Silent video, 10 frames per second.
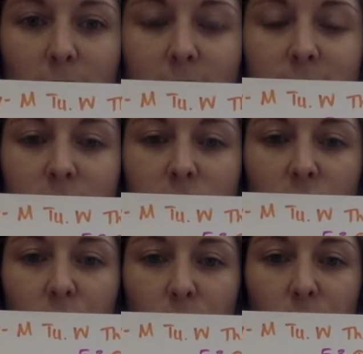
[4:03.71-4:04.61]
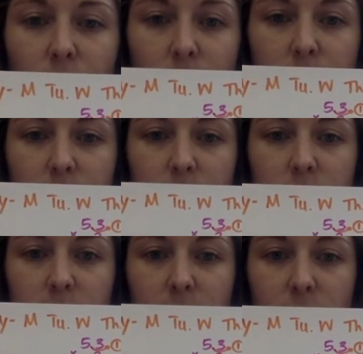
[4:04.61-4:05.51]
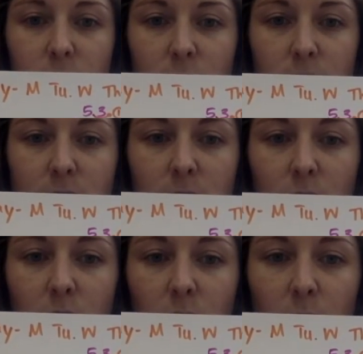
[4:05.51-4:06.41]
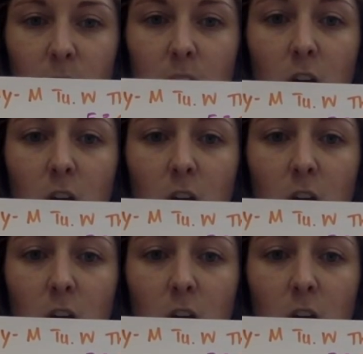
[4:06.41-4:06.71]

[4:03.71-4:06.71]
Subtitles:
is the total distance Lisa runs in 1 week?